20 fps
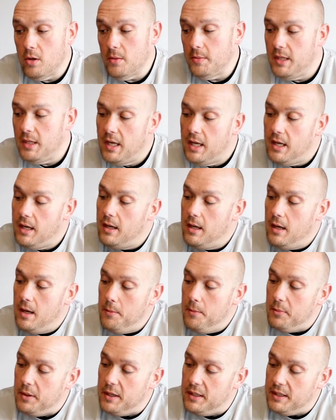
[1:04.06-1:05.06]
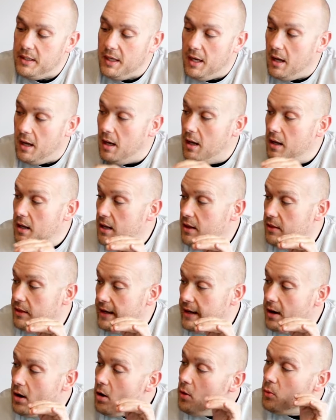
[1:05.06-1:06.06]
them yet, but
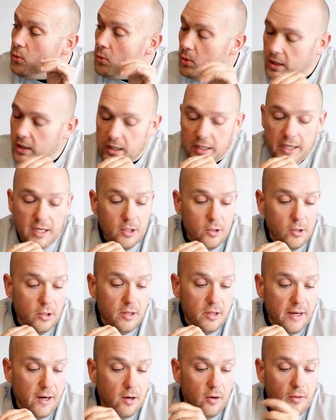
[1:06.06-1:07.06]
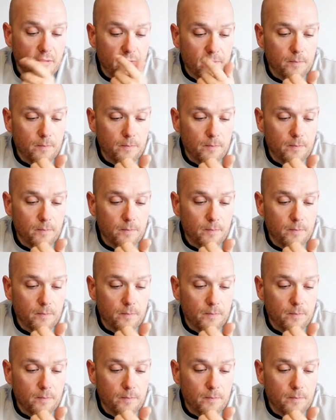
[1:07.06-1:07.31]
they are really good. They are